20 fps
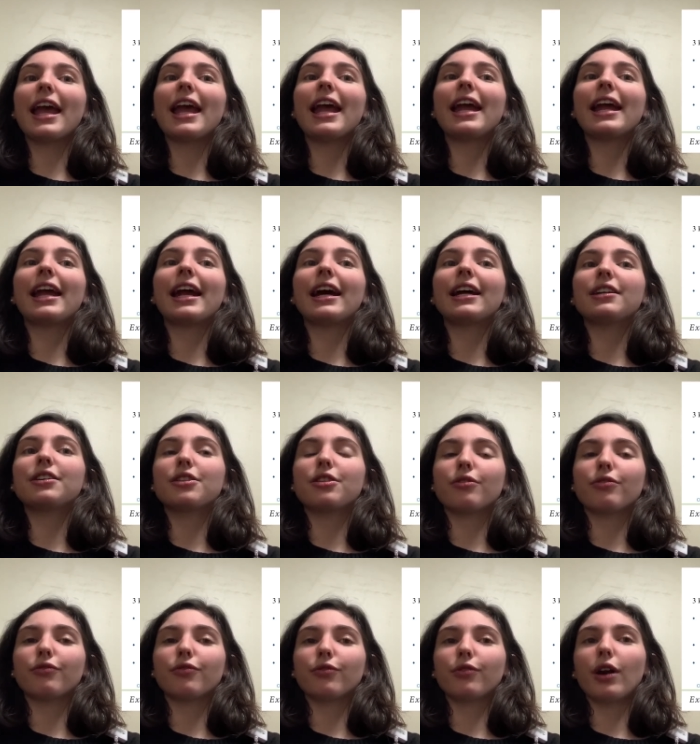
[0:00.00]
and the
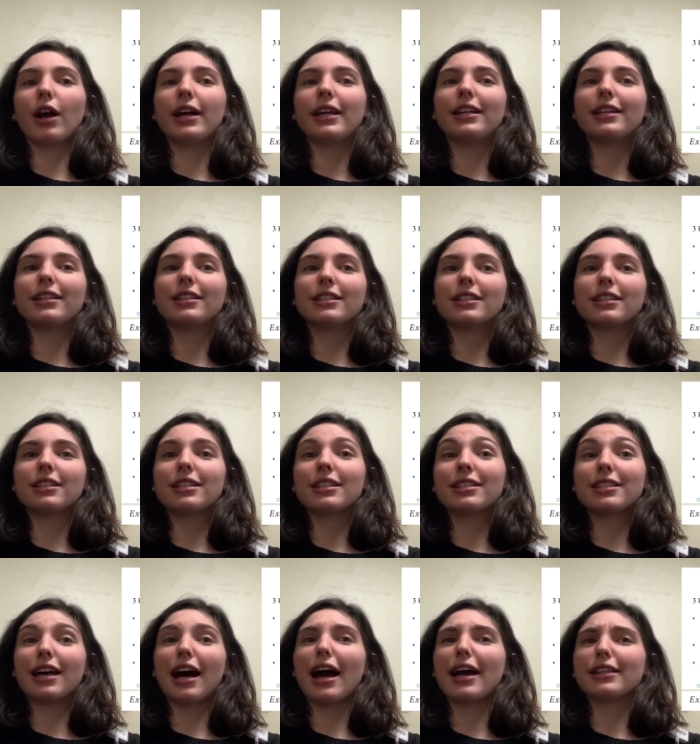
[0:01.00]
front to
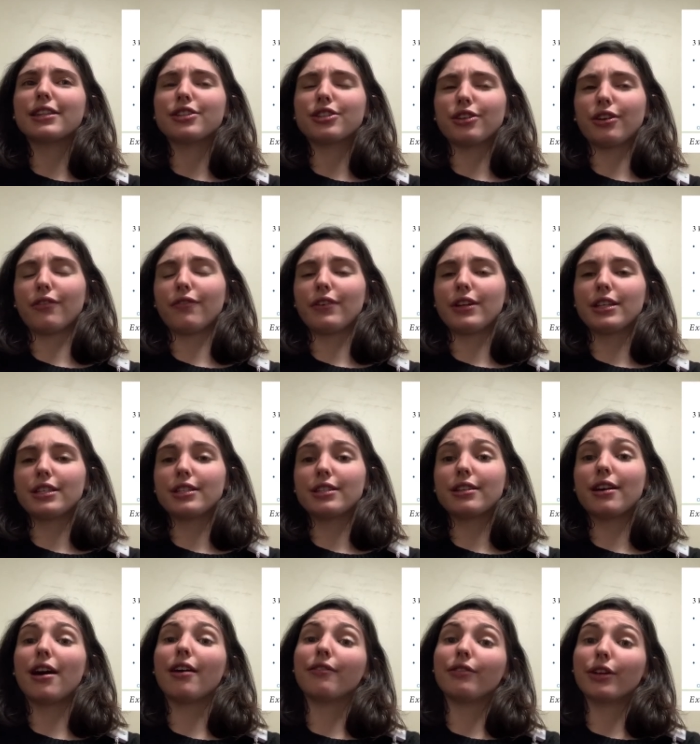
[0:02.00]
side surface
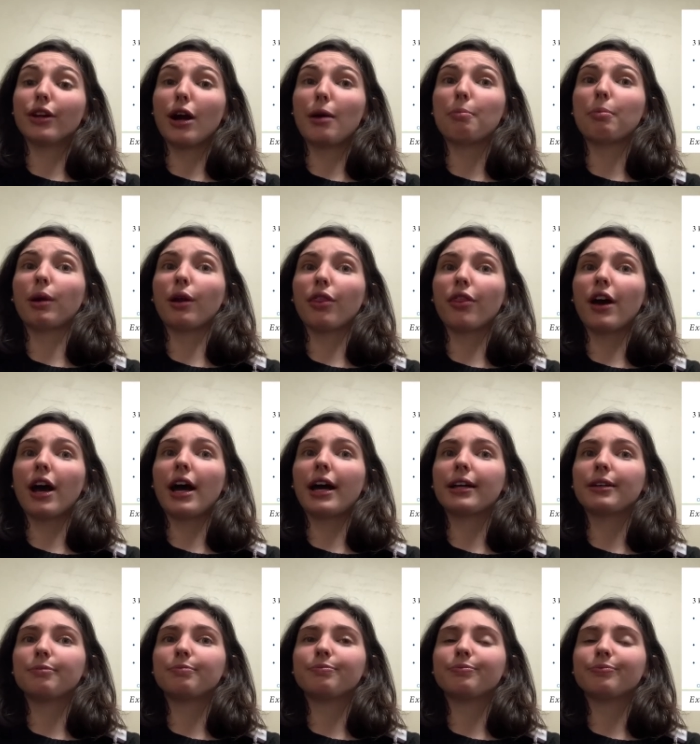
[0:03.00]
of your upper thigh.